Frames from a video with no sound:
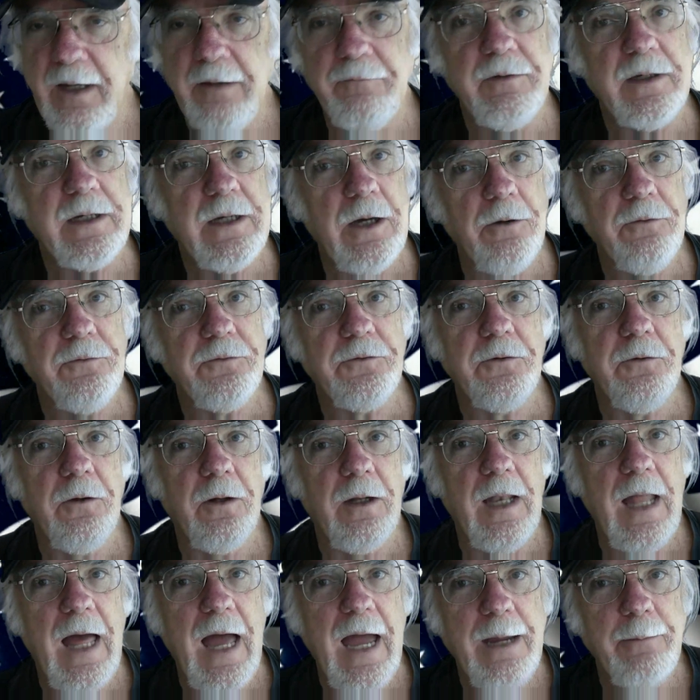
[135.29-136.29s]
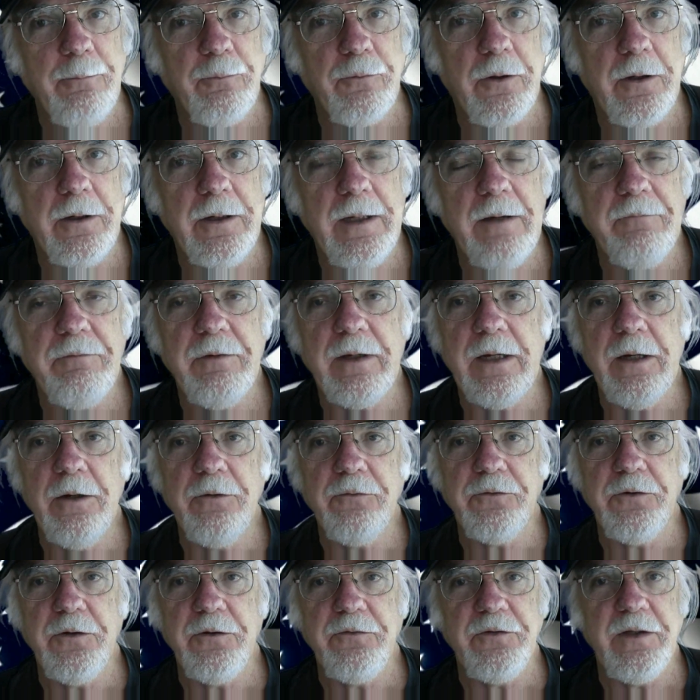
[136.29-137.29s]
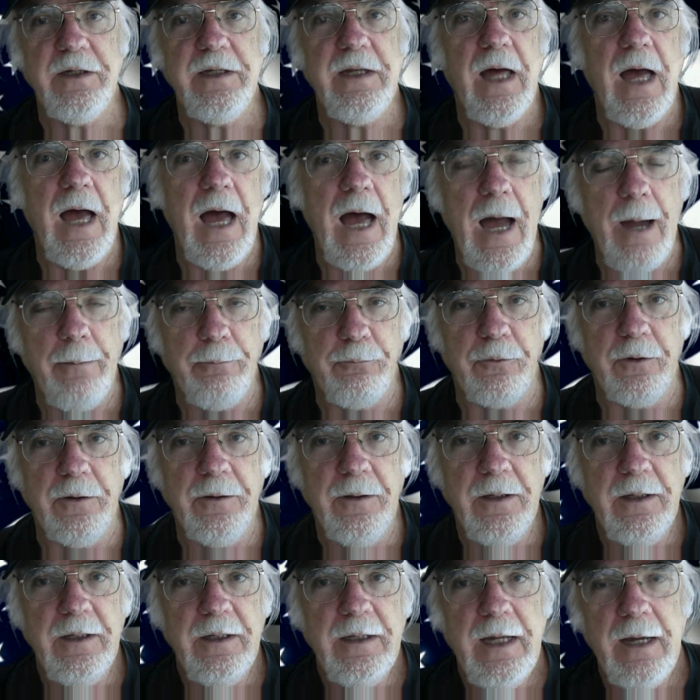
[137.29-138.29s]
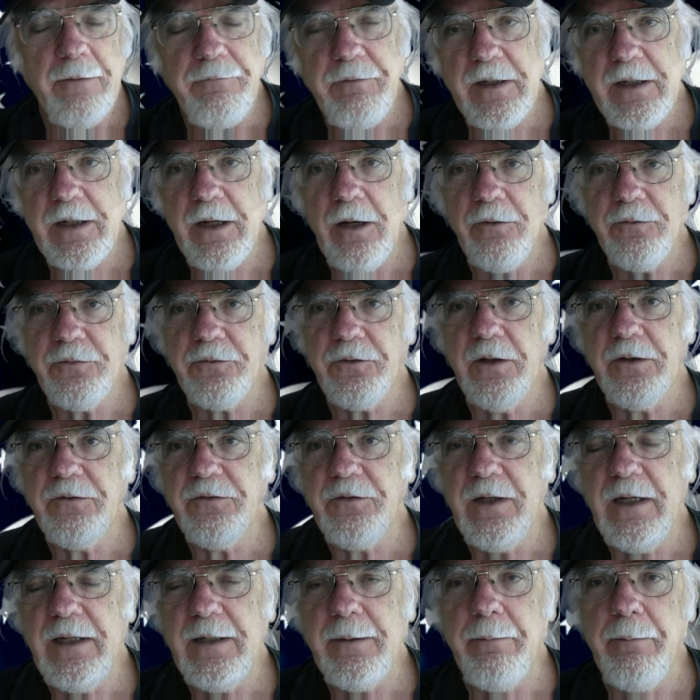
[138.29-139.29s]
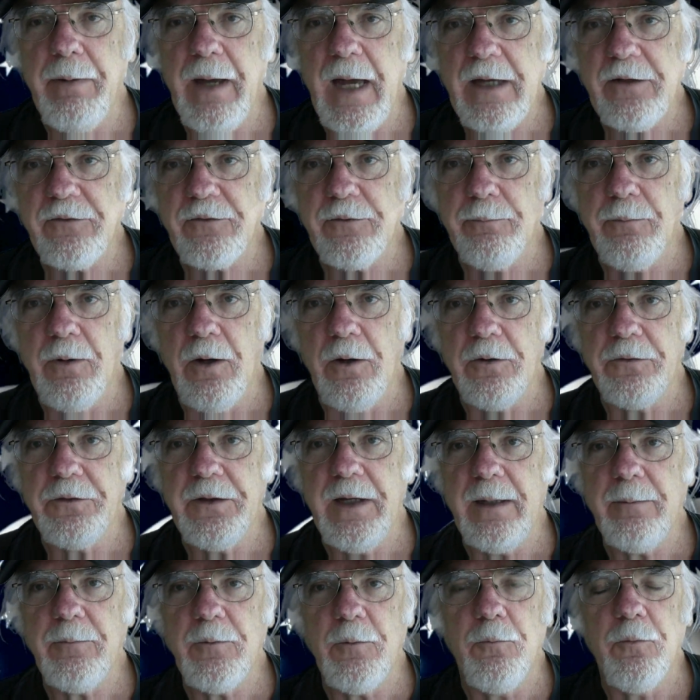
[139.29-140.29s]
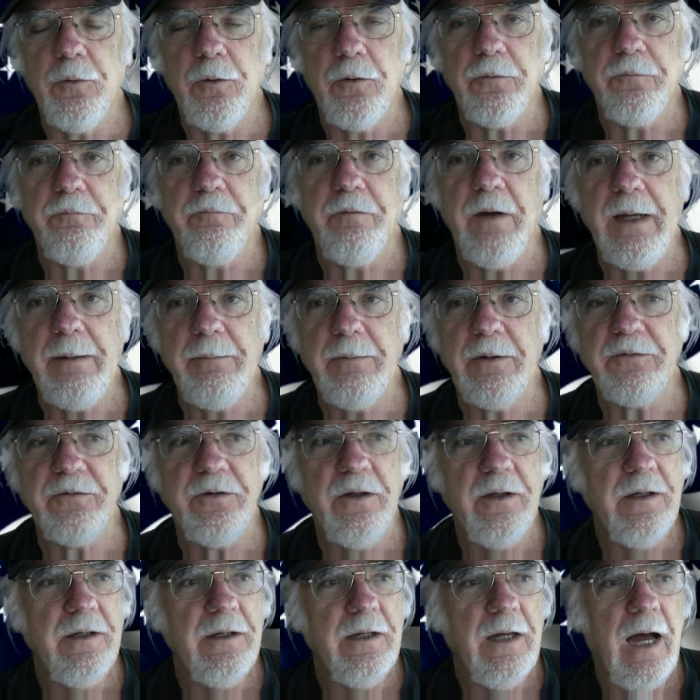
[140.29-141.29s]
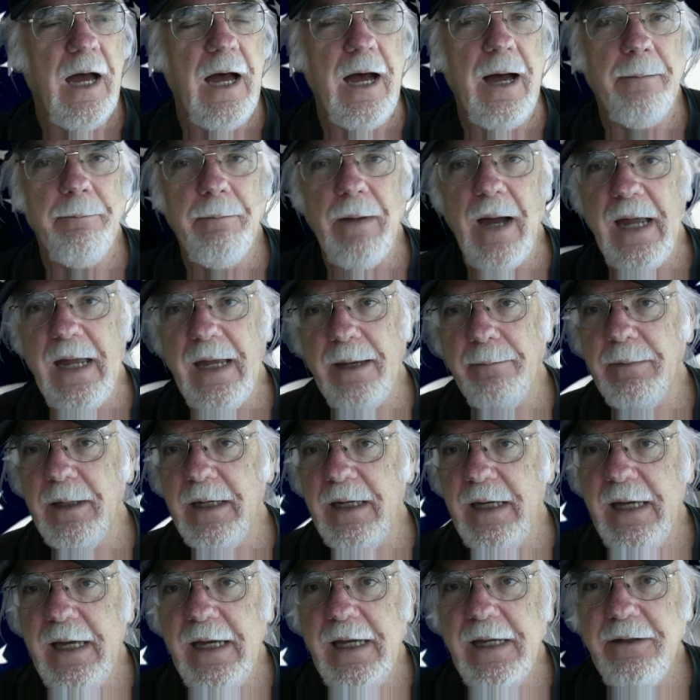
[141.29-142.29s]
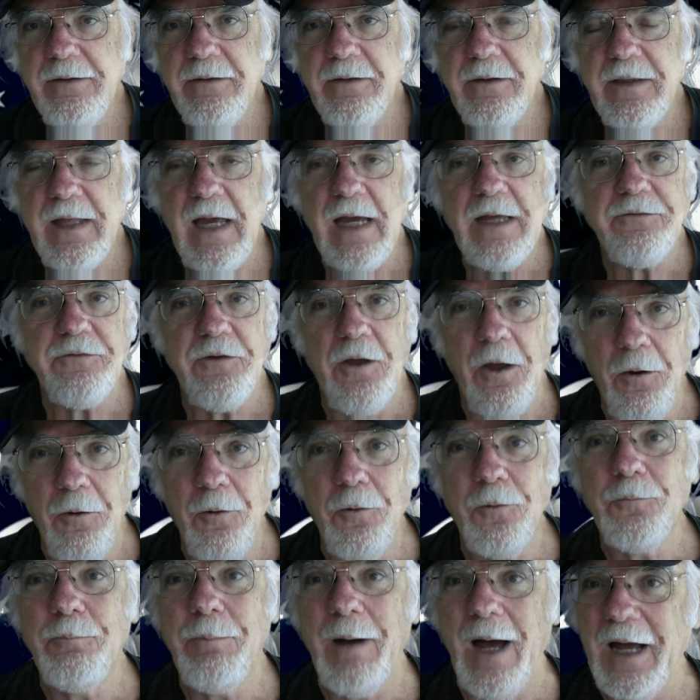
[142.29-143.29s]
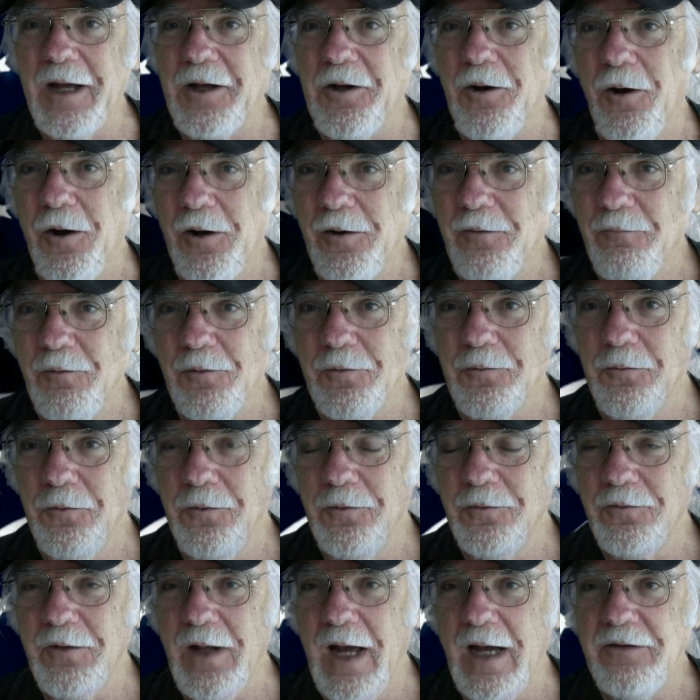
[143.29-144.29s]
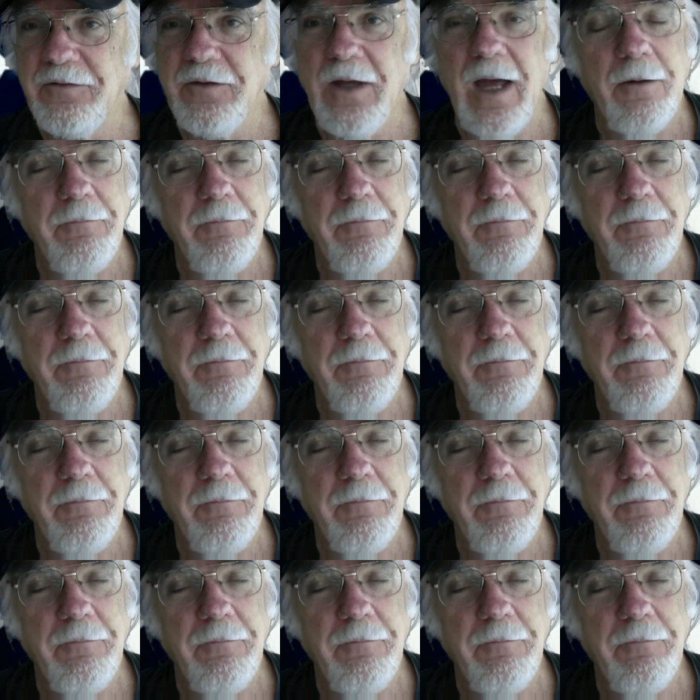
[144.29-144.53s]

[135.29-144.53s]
If he goes to a library, if he goes to see the opera, if he goes to see the basketball team, the world famous Miami Heat, that's owned by Carnival Cruise Lines.